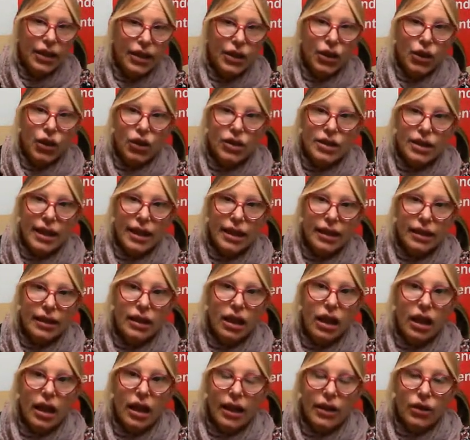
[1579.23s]
you know, to get a
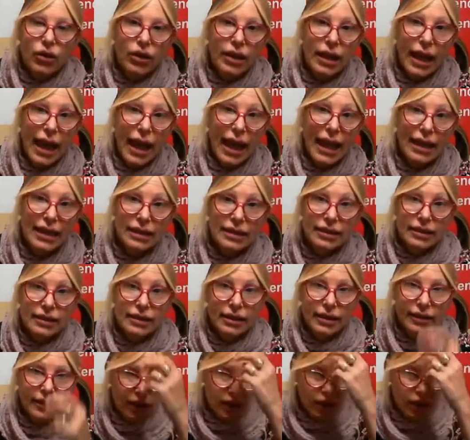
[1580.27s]
9 or an 8 in